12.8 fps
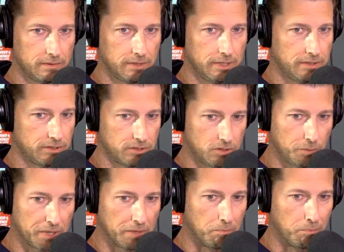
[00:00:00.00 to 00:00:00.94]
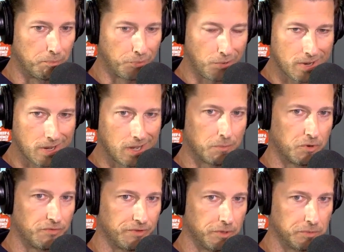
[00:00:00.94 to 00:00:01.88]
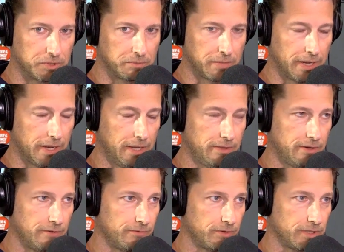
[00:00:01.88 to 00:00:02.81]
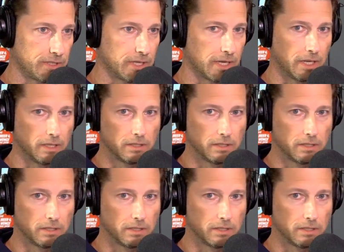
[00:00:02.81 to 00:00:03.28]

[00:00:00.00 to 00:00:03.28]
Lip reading: So many Bruckheimer films in my head there for a second.